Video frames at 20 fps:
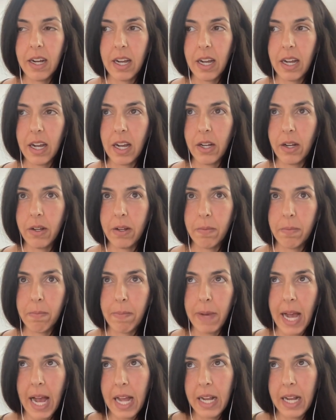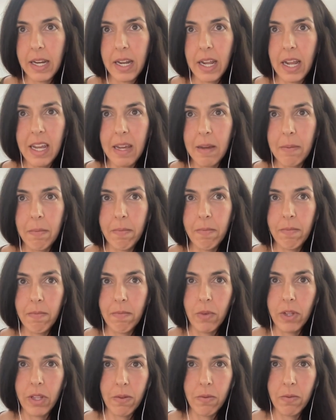a bad name
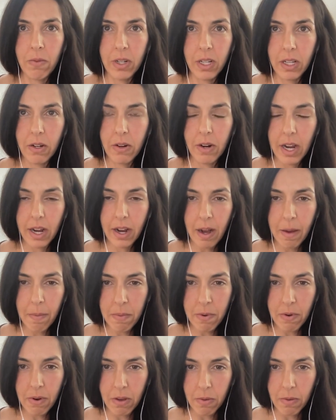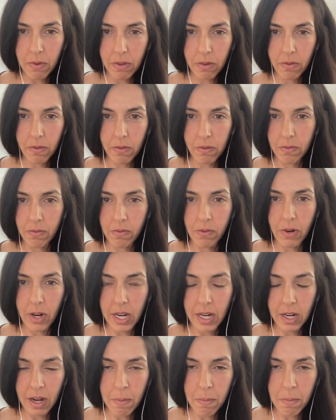with a really great company with
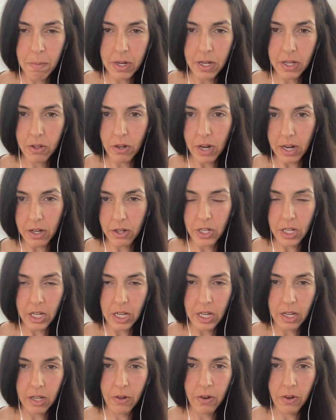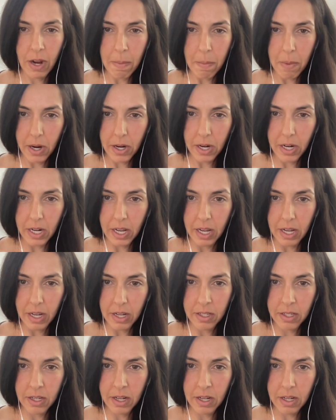great company strategy, great marketing
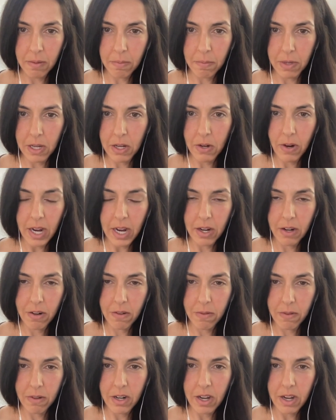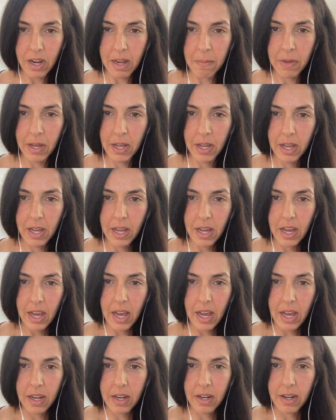is going to be great over time.
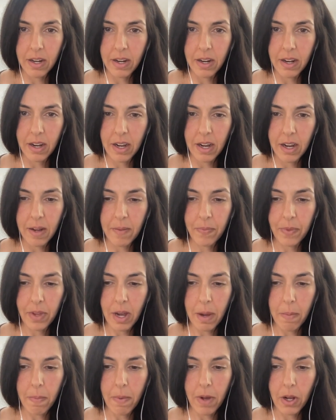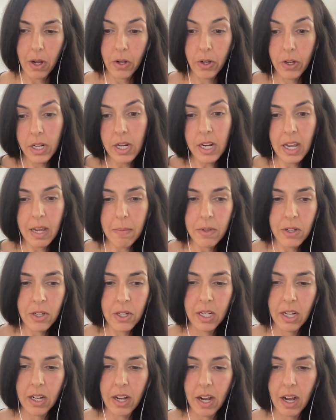And um, a, a good name is
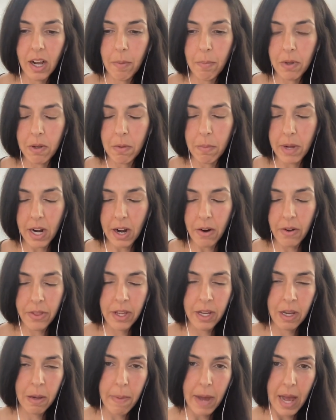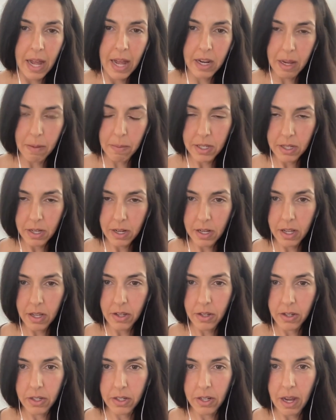just going to help you, but I don't think a bad name is going to
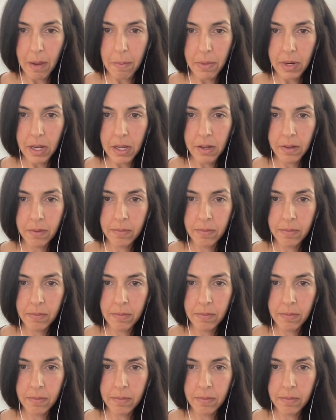kill a good company.